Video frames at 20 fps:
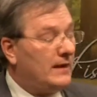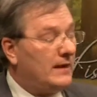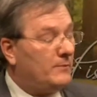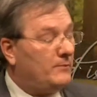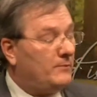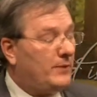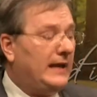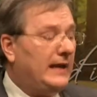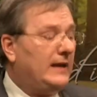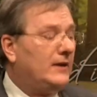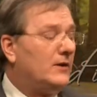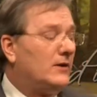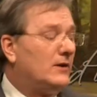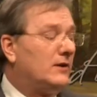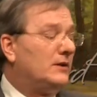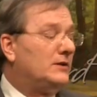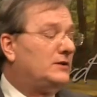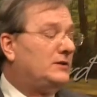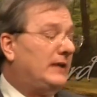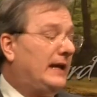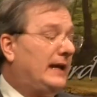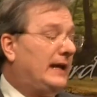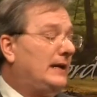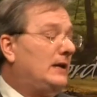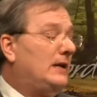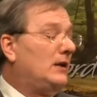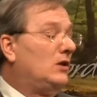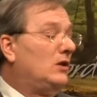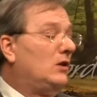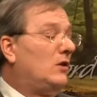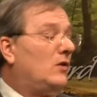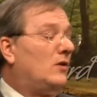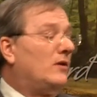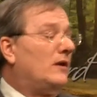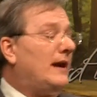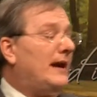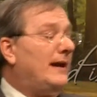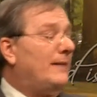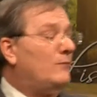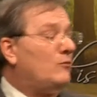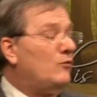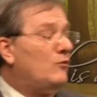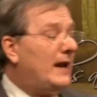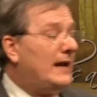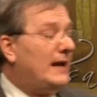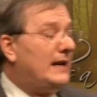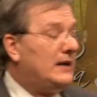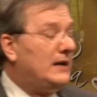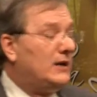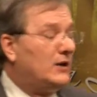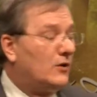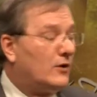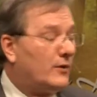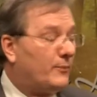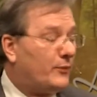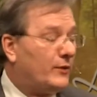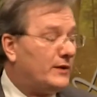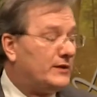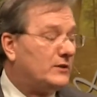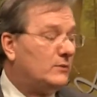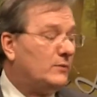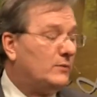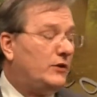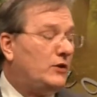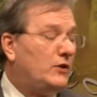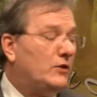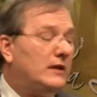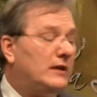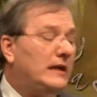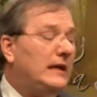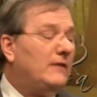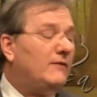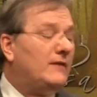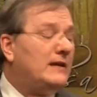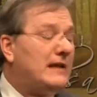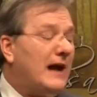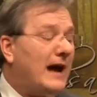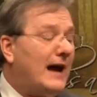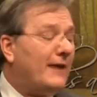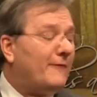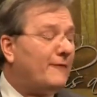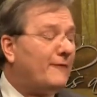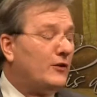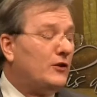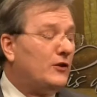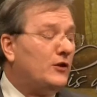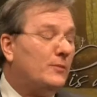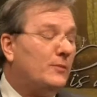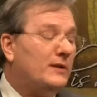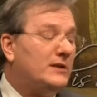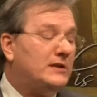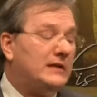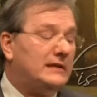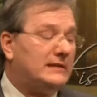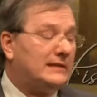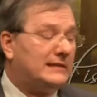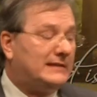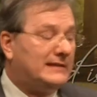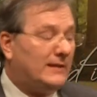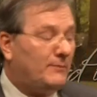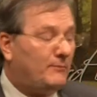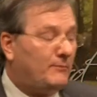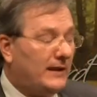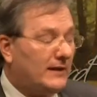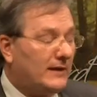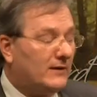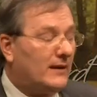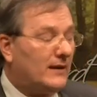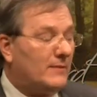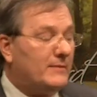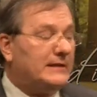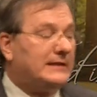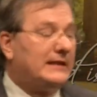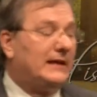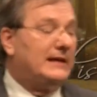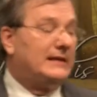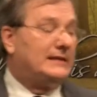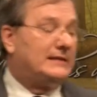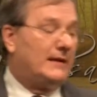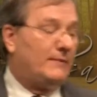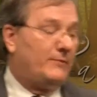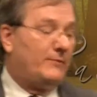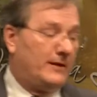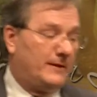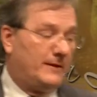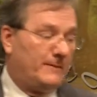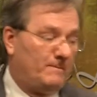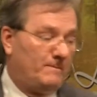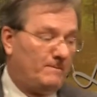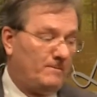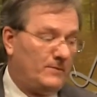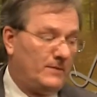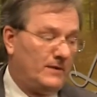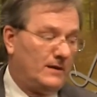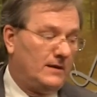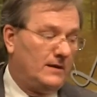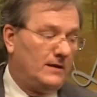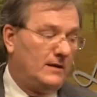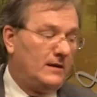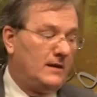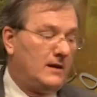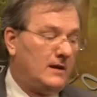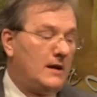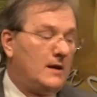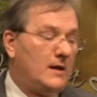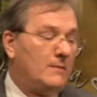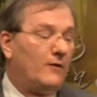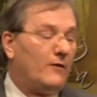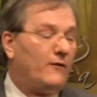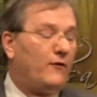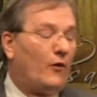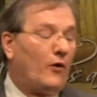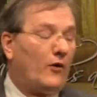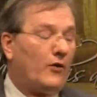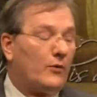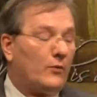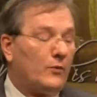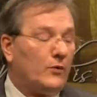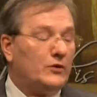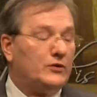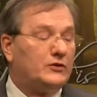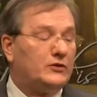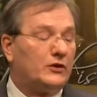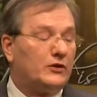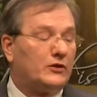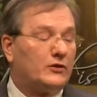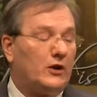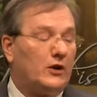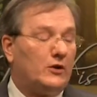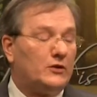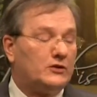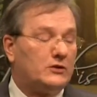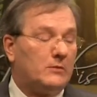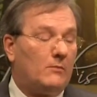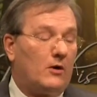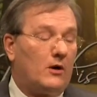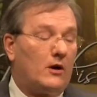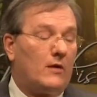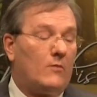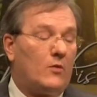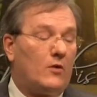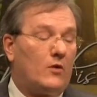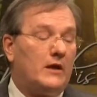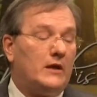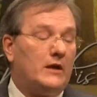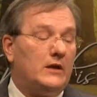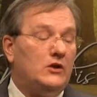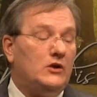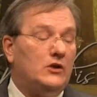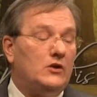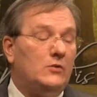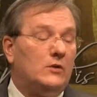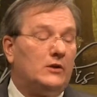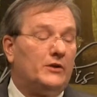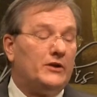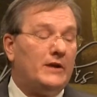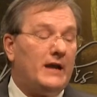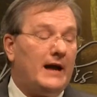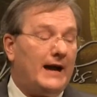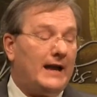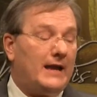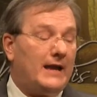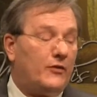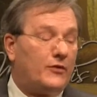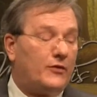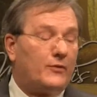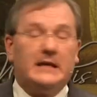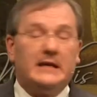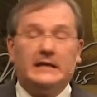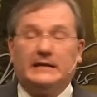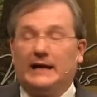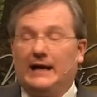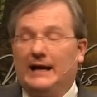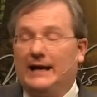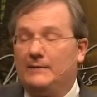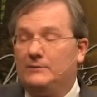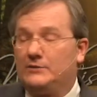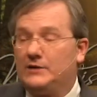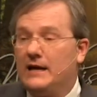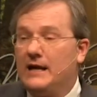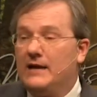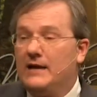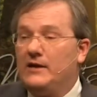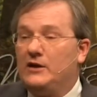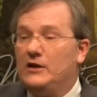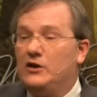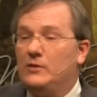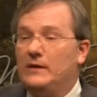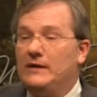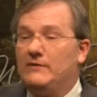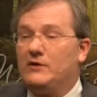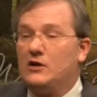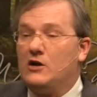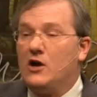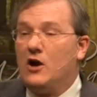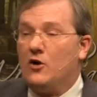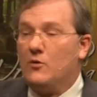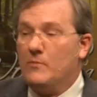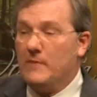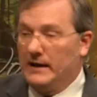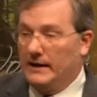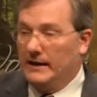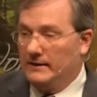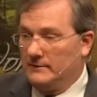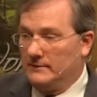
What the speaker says: Peter said, "Lord, I am ready to go to prison with you, to even die for you." But Jesus said, "Peter, let me tell you something. Before the rooster crows tomorrow morning, you will deny 3 times that you even know me."